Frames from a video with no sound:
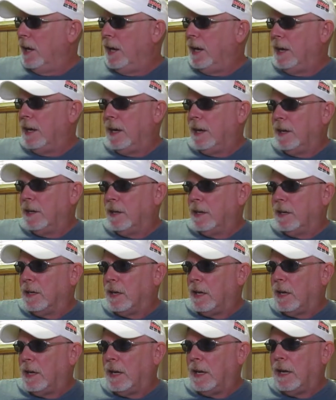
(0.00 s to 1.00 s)

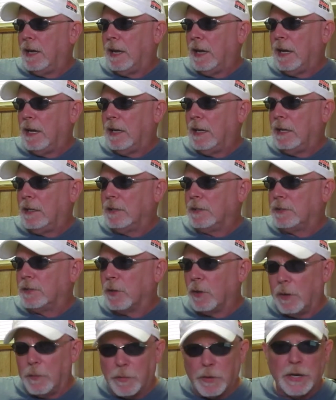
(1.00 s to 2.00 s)
And
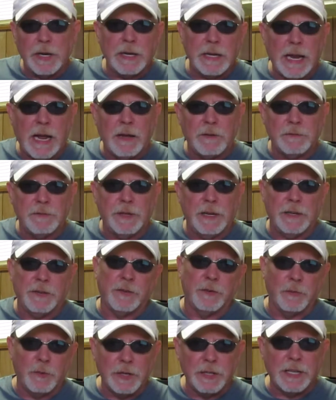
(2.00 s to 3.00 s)
so I bring it down
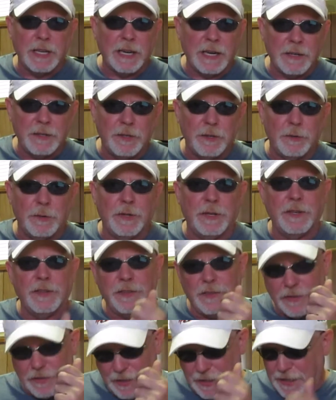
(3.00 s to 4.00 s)
fast. So one thing I can do with
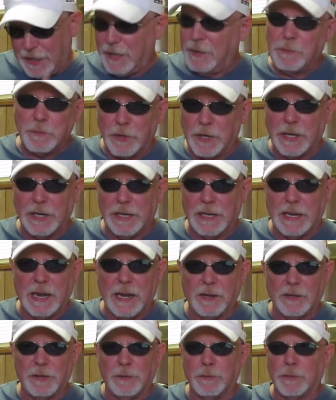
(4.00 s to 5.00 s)
this is I can bring it
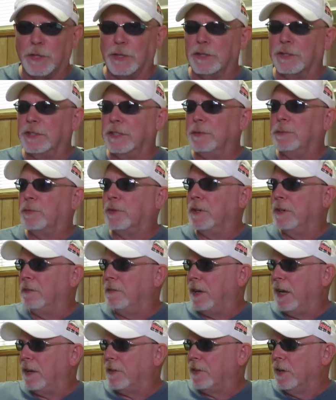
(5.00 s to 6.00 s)
down in emergency pretty
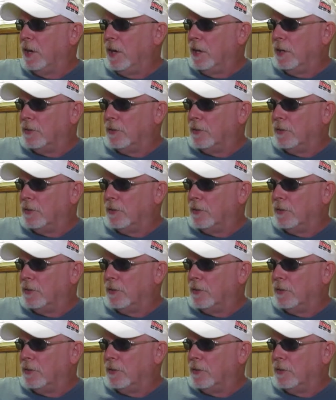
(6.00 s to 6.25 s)
fast.